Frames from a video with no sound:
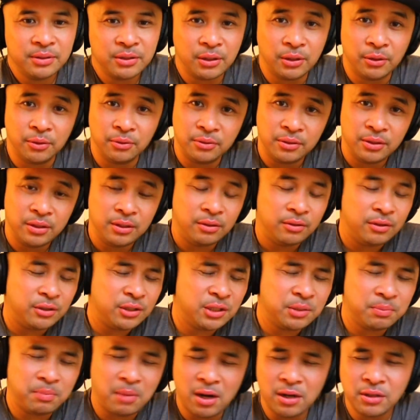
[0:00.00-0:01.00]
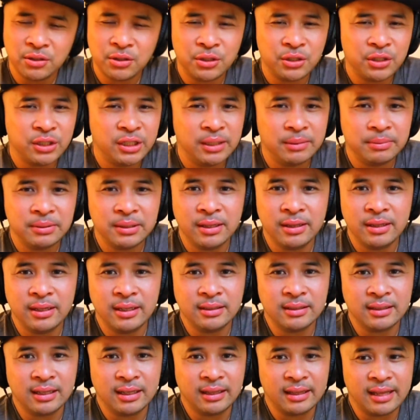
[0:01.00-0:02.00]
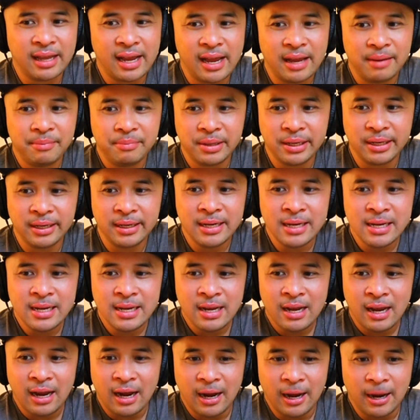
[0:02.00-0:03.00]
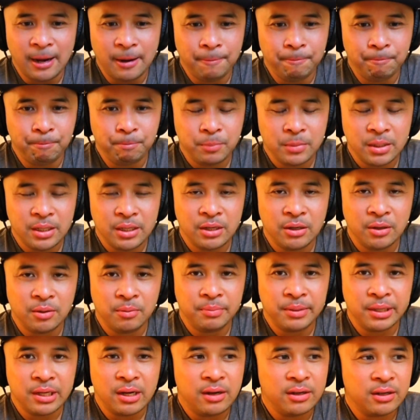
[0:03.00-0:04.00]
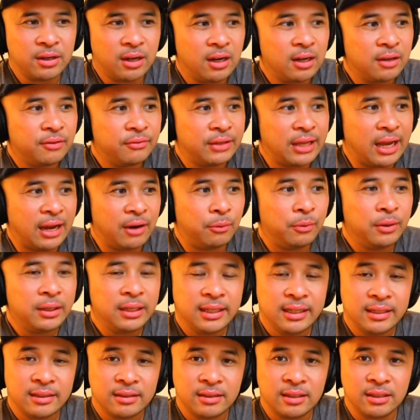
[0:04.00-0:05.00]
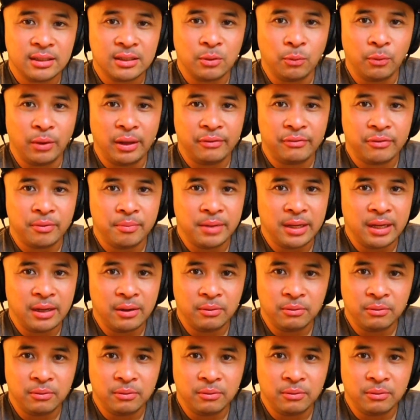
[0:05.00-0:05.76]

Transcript: So there's sponsorships and things like that, but beyond all of that, really it's just a way for me.